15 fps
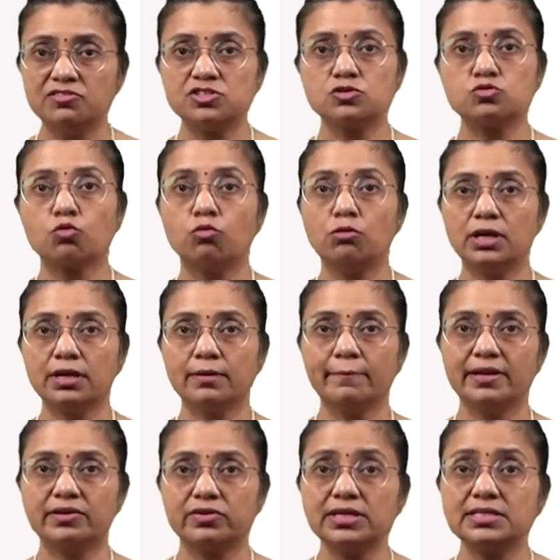which is holding a
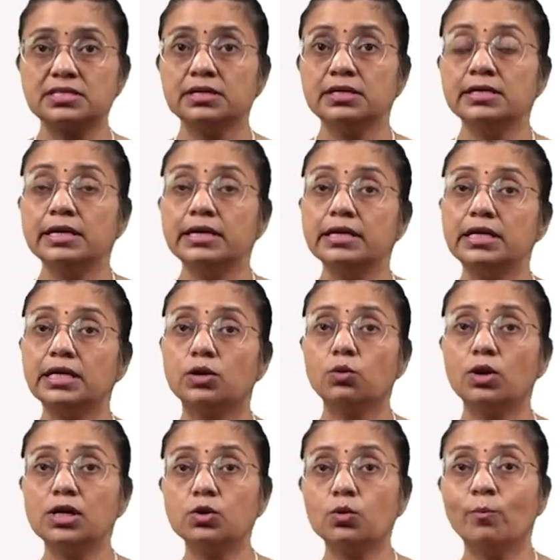matrix,
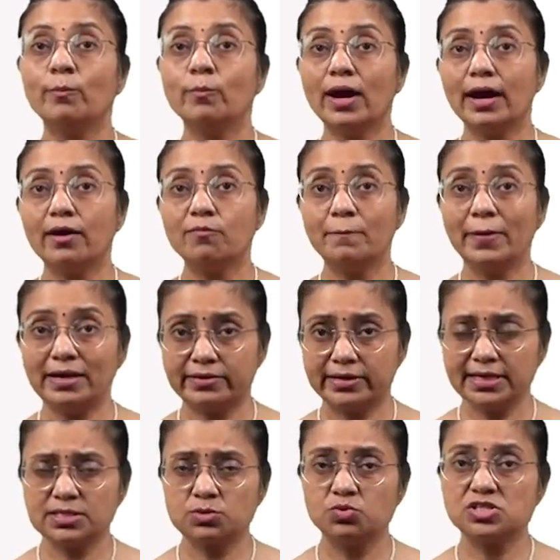equal to
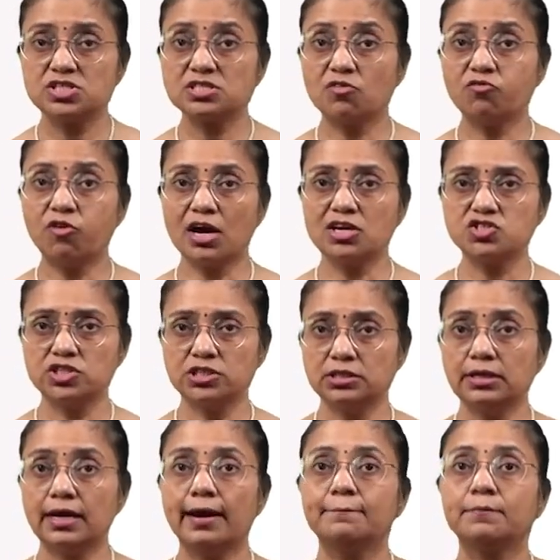matrix, which is a
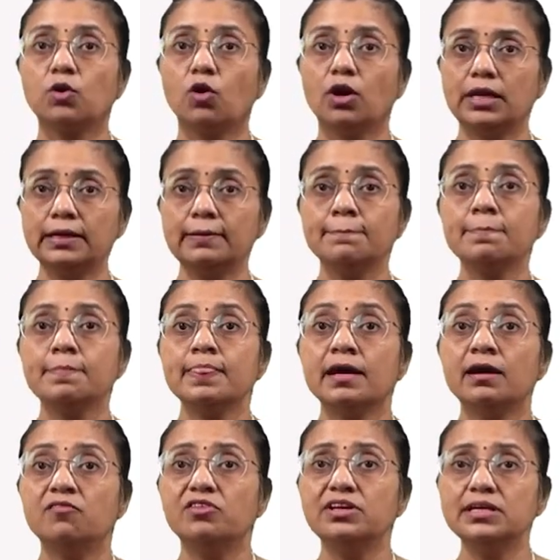function I'm calling.
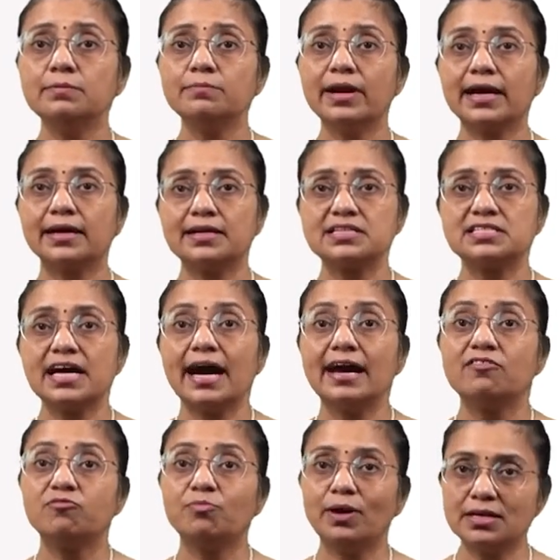Within brackets, I
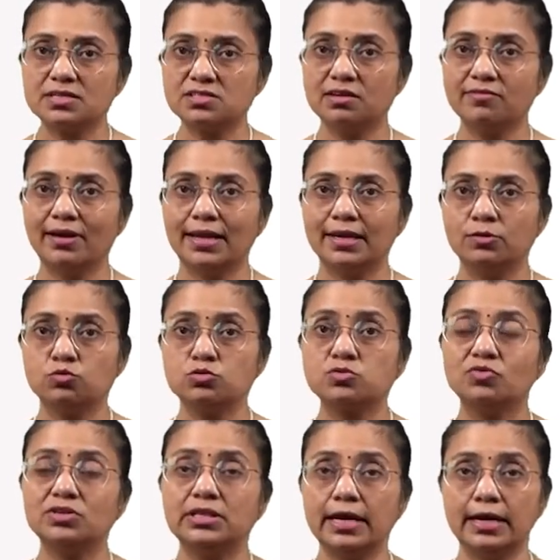have passed the
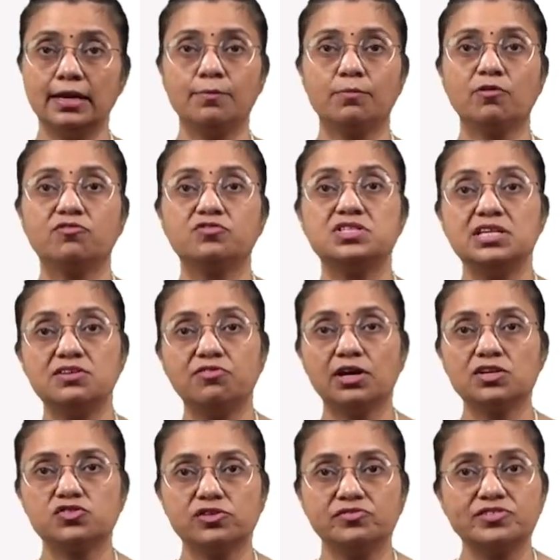values with the help of C
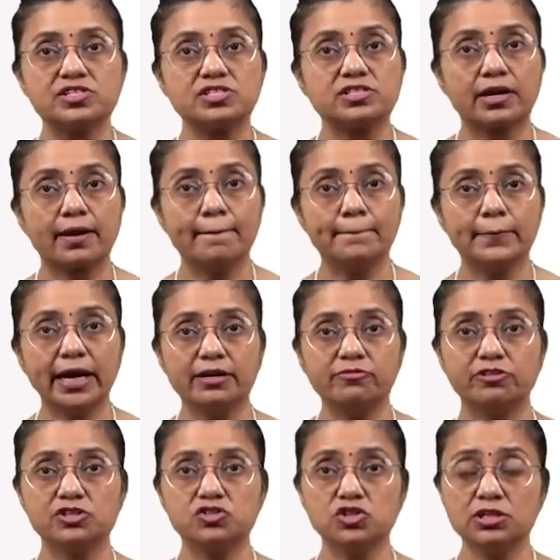function, which is the combine
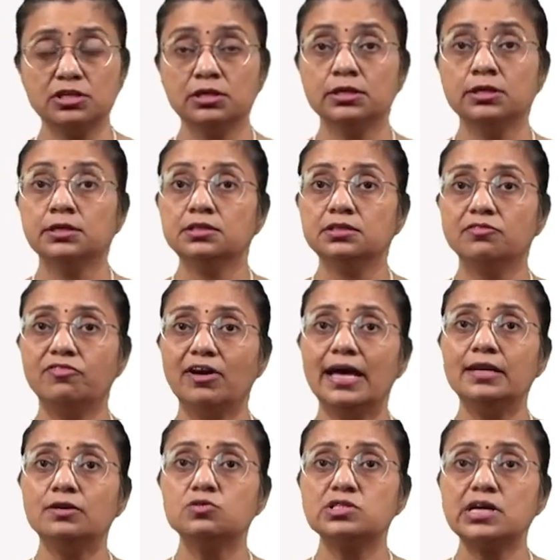function. The
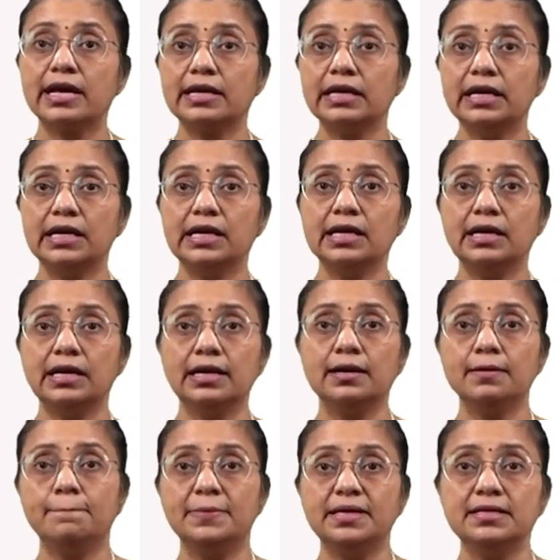values are
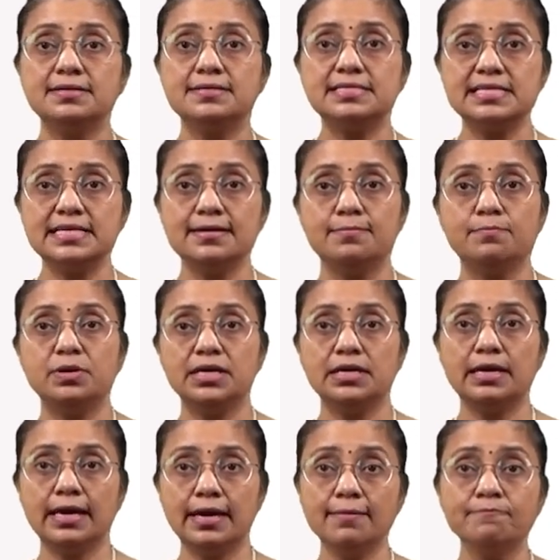A, B, C,
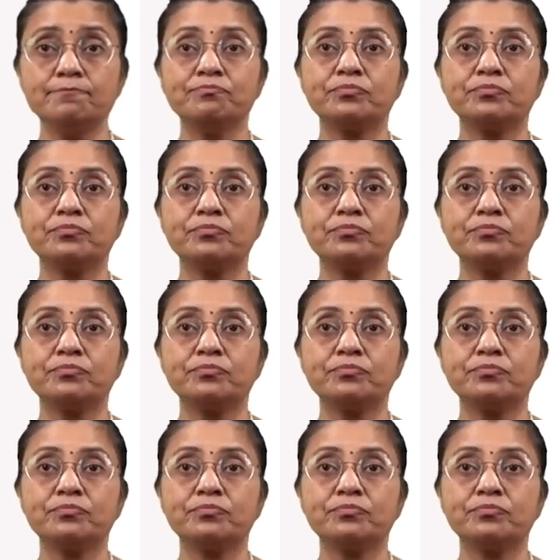B, A.